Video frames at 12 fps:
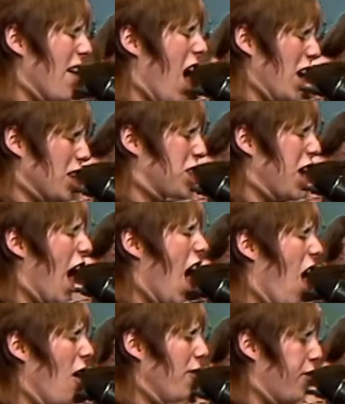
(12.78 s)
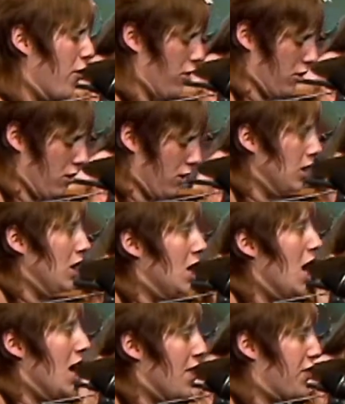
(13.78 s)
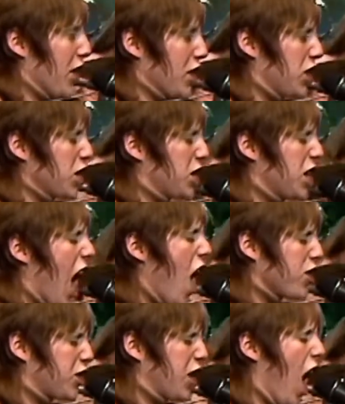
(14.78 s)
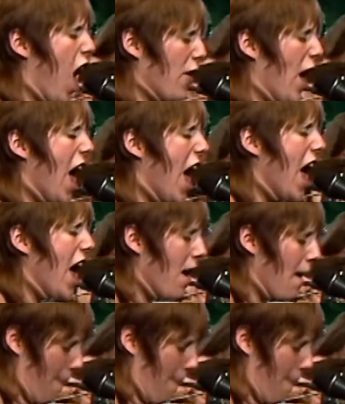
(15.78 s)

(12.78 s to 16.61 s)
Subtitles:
The Right to Rock, about the Filipino-American band making